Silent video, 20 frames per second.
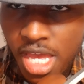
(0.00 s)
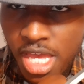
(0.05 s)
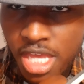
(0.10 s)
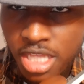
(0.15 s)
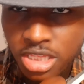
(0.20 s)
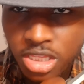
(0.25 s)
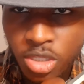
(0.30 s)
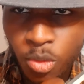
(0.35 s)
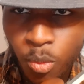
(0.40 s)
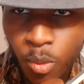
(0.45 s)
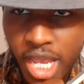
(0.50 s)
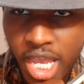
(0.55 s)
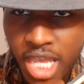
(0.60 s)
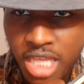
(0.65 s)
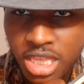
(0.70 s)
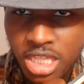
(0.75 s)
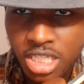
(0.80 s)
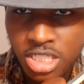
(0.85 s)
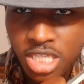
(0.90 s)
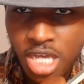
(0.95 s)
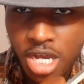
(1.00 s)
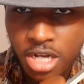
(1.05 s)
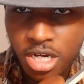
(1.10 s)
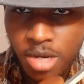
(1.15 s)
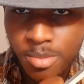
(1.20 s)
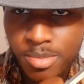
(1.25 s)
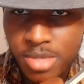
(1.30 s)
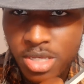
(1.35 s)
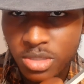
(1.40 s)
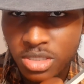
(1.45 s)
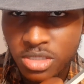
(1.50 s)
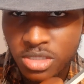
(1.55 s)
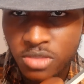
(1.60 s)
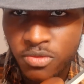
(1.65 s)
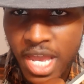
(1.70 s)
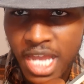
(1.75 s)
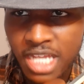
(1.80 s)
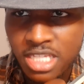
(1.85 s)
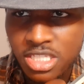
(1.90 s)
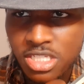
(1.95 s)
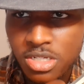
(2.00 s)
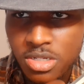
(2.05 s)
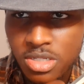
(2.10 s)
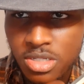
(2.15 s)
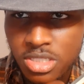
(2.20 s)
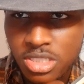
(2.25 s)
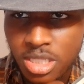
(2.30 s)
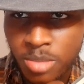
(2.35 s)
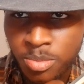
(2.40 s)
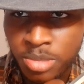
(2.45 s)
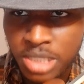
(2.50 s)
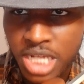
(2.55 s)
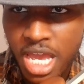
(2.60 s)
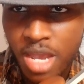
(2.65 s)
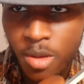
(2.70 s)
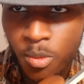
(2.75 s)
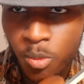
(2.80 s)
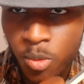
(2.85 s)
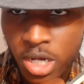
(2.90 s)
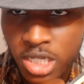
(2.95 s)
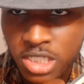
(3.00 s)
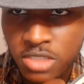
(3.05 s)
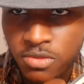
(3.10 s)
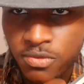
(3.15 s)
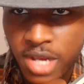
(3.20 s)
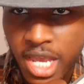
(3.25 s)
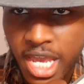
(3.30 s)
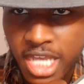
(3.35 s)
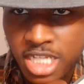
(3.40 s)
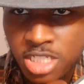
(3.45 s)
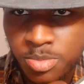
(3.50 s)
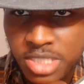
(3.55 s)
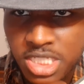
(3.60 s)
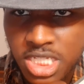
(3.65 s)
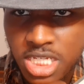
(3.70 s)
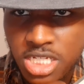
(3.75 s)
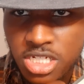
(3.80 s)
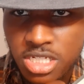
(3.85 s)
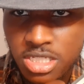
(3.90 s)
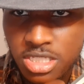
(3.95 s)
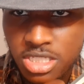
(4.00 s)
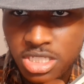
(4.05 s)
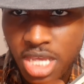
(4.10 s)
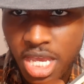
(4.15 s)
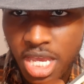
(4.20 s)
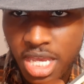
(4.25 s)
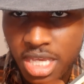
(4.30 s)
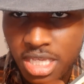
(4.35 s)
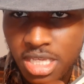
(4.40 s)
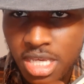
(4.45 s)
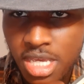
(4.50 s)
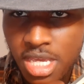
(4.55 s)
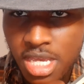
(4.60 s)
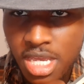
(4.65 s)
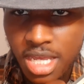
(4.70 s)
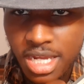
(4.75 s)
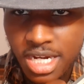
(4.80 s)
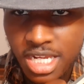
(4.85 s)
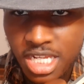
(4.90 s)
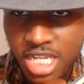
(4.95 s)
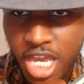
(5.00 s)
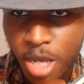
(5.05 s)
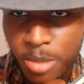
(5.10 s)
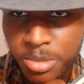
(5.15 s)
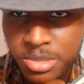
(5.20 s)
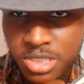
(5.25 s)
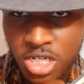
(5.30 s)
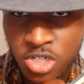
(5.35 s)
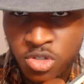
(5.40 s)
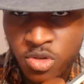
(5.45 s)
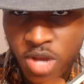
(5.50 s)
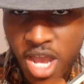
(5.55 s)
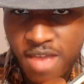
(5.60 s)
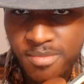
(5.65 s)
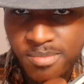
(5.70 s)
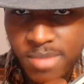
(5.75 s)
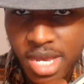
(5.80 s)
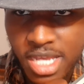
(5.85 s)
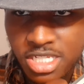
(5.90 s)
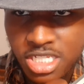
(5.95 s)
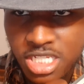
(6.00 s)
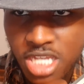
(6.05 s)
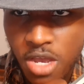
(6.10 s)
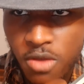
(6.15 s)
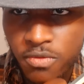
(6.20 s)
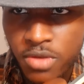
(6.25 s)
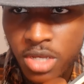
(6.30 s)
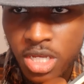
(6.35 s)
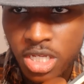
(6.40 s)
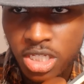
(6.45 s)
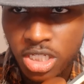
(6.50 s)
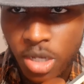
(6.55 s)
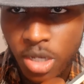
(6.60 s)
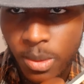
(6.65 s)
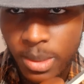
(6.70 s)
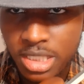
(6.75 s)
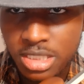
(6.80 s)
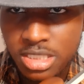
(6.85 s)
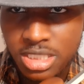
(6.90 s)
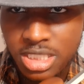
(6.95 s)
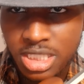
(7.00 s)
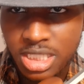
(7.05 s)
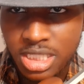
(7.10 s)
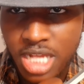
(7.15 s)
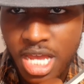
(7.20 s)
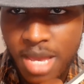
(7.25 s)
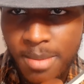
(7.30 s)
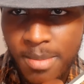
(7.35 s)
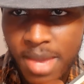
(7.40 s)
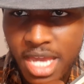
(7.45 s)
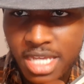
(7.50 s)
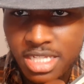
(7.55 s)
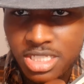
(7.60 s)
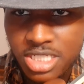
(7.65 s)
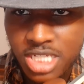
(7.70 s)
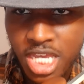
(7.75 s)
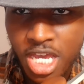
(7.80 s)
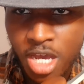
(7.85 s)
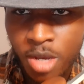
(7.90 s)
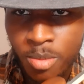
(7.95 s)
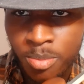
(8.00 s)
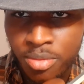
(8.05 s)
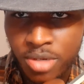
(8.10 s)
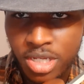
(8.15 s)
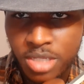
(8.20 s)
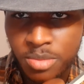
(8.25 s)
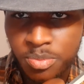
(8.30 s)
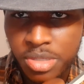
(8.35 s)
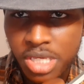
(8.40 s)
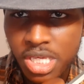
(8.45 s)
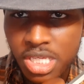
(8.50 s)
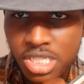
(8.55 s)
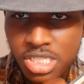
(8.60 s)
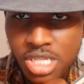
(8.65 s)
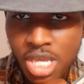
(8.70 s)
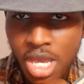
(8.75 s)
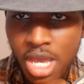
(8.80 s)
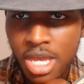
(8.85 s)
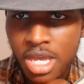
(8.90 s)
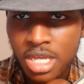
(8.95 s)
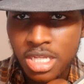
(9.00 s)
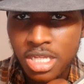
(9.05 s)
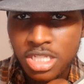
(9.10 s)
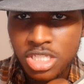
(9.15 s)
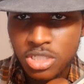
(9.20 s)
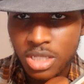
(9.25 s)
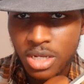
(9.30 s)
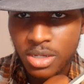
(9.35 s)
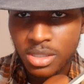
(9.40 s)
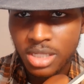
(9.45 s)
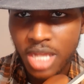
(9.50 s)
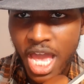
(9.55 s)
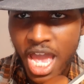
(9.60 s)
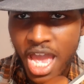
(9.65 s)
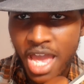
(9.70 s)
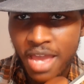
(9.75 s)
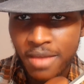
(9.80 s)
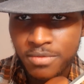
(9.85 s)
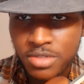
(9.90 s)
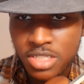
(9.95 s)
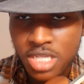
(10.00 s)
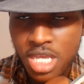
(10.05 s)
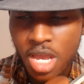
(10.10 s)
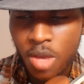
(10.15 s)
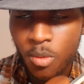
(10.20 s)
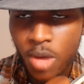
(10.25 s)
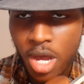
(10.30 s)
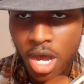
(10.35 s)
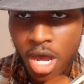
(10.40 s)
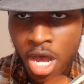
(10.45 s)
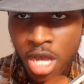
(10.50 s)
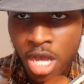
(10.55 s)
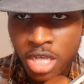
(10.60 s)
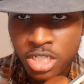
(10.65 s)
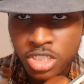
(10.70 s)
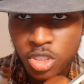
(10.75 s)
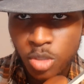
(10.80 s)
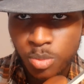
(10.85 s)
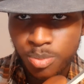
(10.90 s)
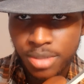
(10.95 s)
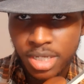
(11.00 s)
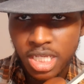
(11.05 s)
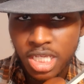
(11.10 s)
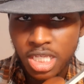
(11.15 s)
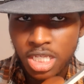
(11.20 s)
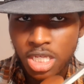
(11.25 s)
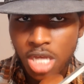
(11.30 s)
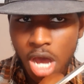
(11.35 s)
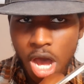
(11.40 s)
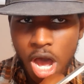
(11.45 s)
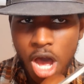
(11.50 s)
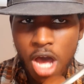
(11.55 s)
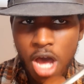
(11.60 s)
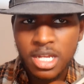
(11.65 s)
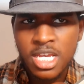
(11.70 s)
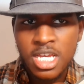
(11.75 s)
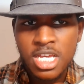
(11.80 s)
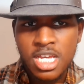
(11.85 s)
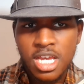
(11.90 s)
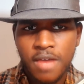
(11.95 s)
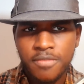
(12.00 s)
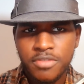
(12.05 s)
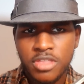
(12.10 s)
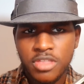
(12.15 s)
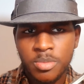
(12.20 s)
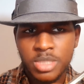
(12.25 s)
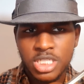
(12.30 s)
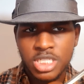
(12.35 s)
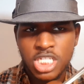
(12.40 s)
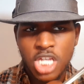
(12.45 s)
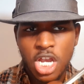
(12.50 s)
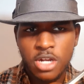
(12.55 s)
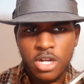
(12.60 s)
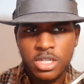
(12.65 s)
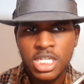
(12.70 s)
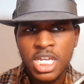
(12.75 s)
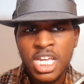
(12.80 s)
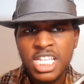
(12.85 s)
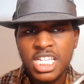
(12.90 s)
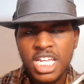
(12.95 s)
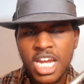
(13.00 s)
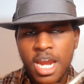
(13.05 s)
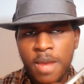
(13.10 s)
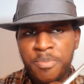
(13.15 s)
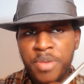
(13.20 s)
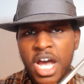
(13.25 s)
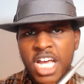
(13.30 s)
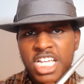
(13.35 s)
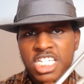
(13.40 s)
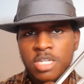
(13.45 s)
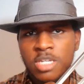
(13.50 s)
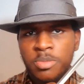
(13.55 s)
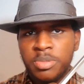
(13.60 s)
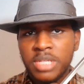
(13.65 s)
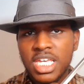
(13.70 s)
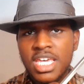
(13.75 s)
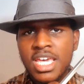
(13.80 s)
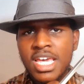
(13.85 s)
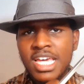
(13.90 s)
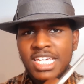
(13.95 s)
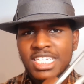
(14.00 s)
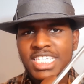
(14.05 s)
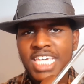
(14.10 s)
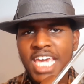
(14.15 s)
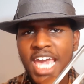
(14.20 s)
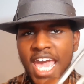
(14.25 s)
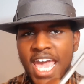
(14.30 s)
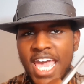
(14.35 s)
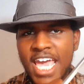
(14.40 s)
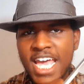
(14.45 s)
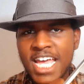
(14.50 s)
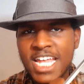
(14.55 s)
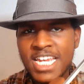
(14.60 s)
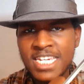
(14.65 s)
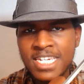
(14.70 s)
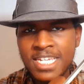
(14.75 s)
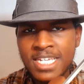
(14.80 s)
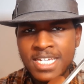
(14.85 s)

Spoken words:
The way the younger mutants factor into the plot works for exposition's sake, and it helps to drive myself going into the climax to help bring peace to their lives, while also bringing all of the berserk that I possibly can.